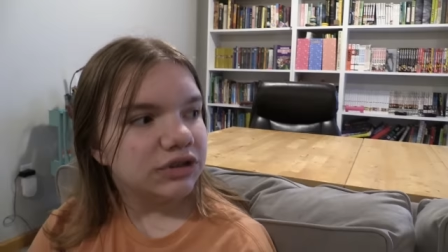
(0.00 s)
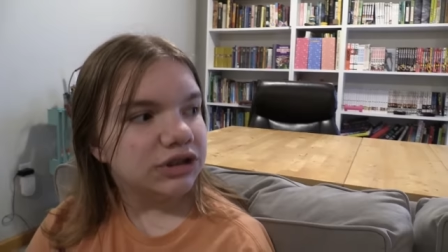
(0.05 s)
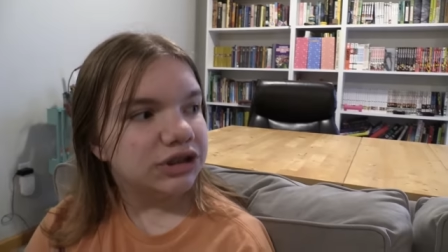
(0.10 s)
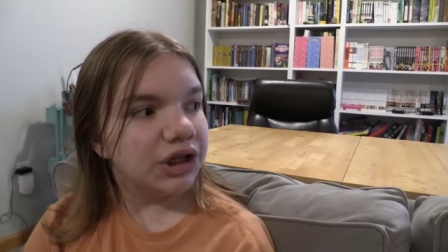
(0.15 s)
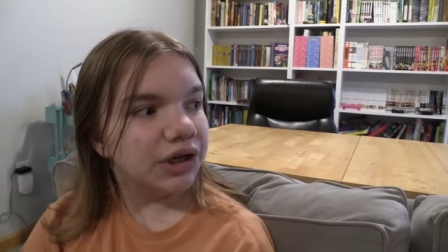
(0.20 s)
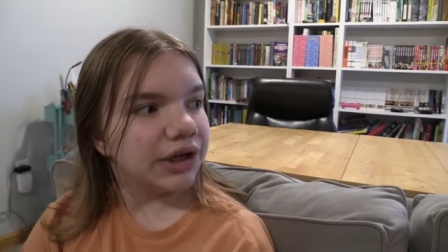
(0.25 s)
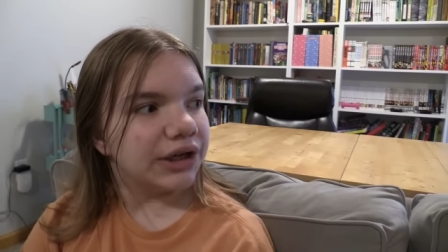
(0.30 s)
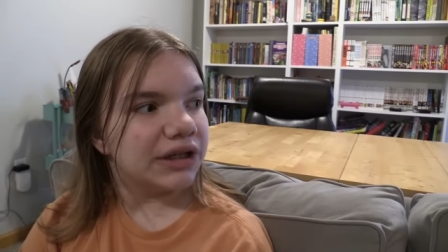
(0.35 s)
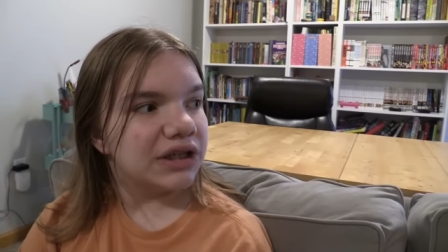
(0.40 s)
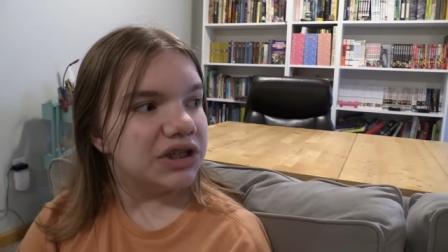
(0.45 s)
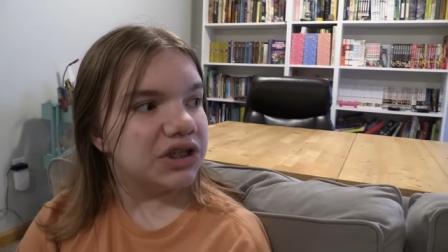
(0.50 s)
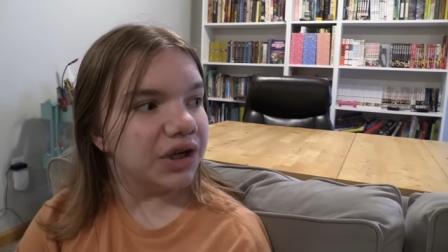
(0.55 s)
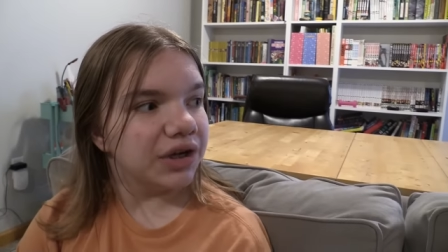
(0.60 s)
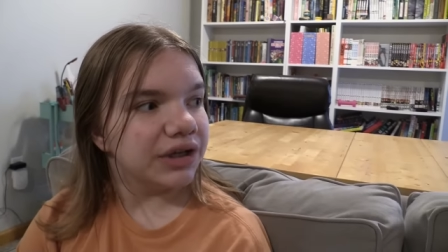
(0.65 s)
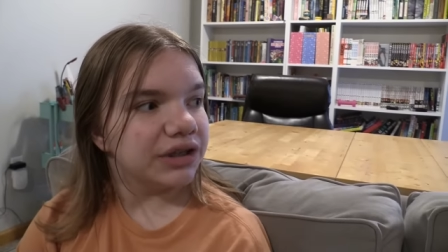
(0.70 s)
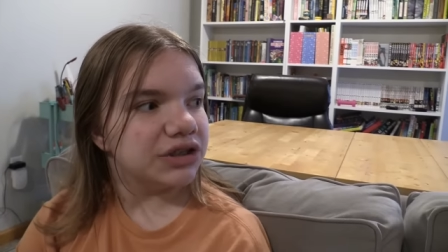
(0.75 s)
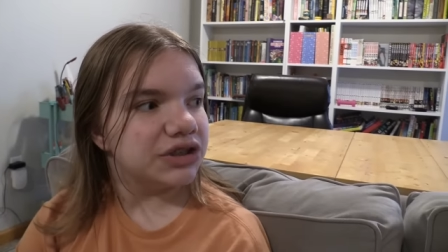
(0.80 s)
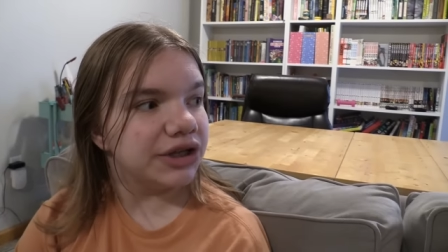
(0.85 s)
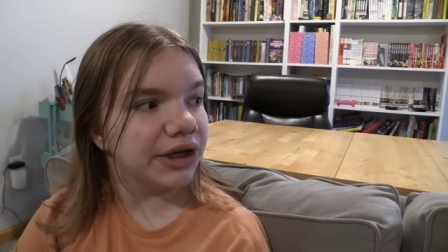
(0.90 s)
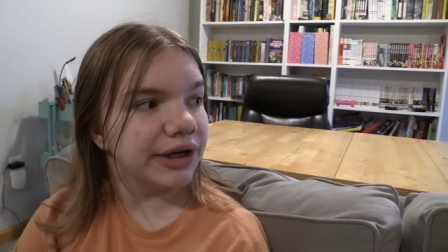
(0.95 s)
Jillian,
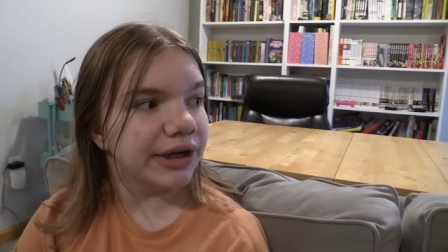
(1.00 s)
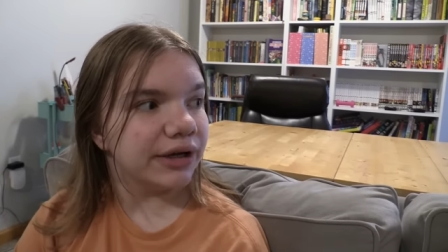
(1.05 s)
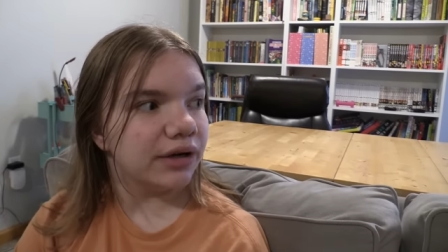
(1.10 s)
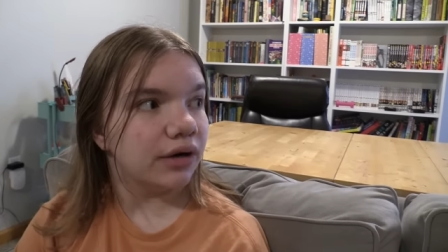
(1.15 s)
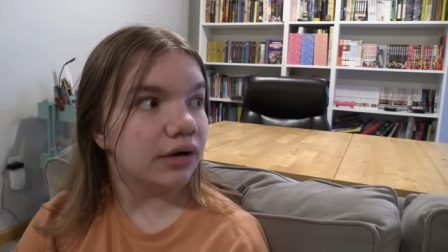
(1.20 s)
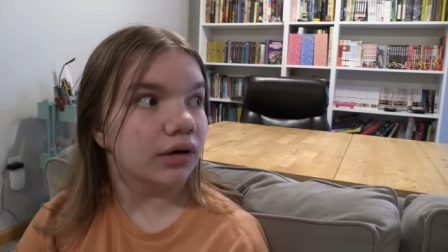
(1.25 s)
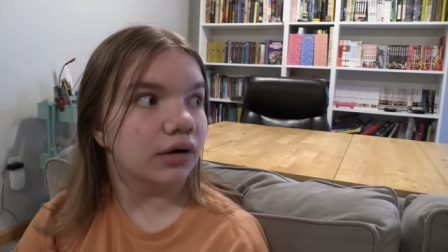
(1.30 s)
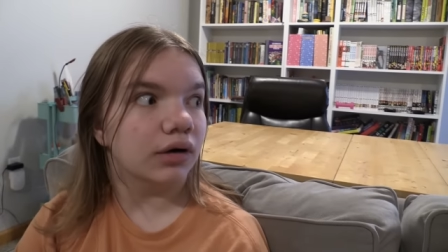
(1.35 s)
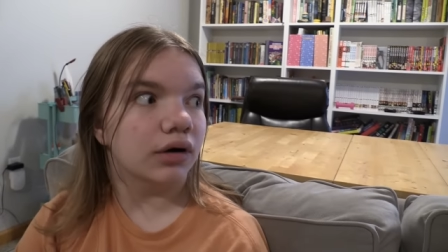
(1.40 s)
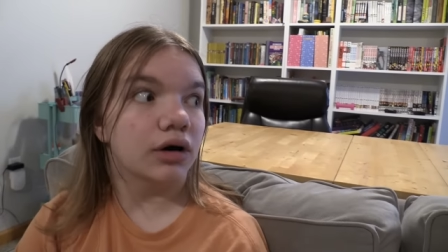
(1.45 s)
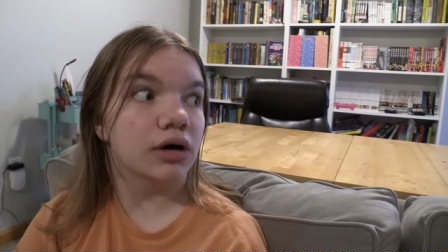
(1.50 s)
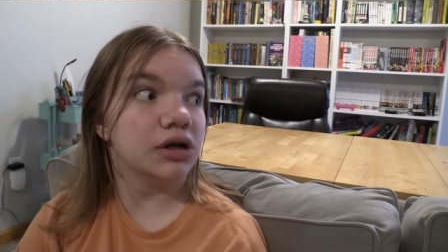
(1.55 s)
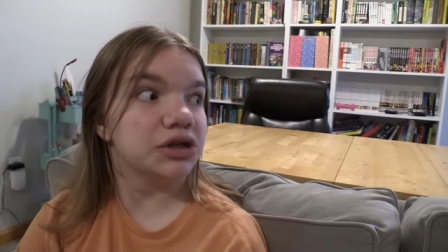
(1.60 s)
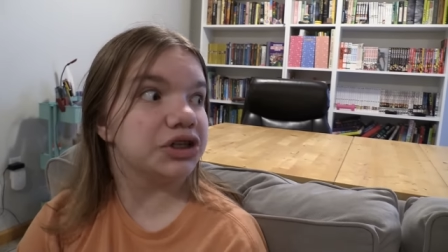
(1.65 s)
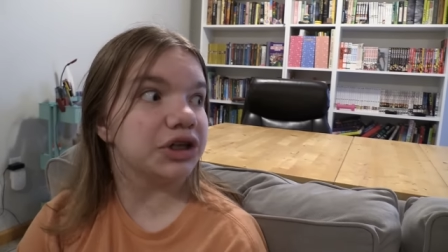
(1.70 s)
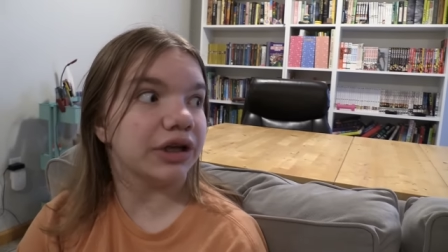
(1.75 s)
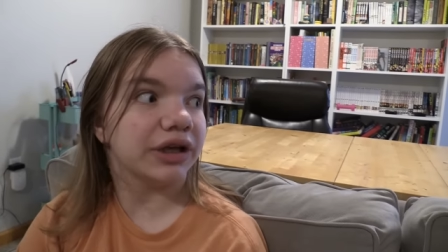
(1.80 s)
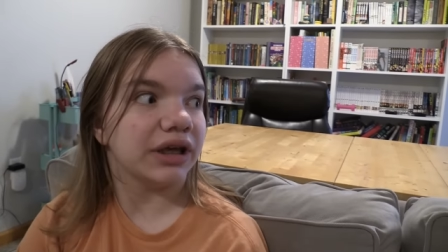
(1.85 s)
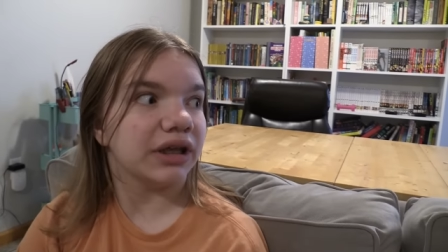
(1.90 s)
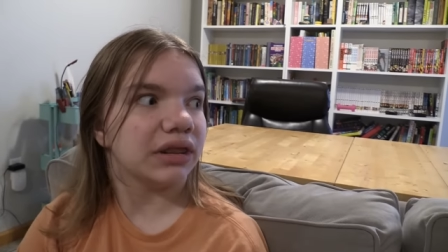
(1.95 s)
Jillian, Jillian. Oh,
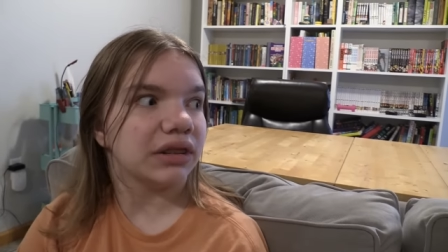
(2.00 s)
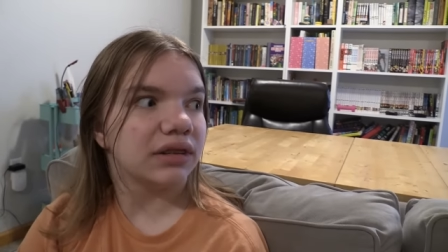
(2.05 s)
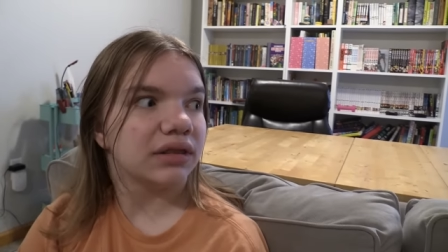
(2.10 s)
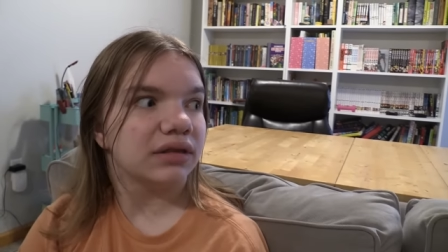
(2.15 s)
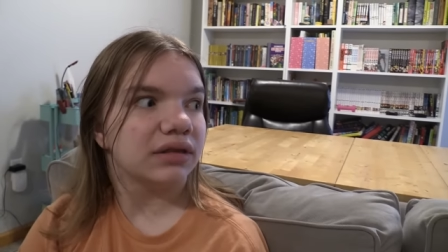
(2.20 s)
Jillian.